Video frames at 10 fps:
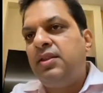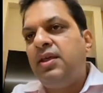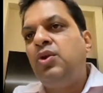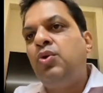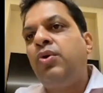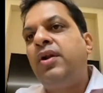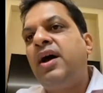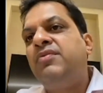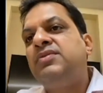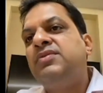Then you would
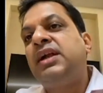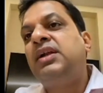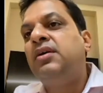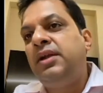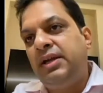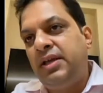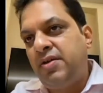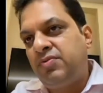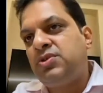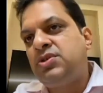have sector
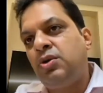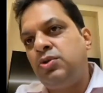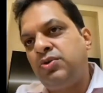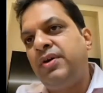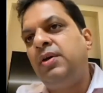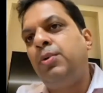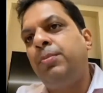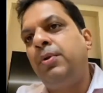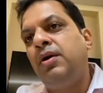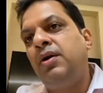ETFs, which are also very
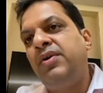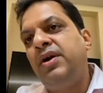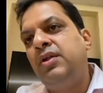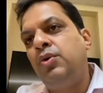popular, where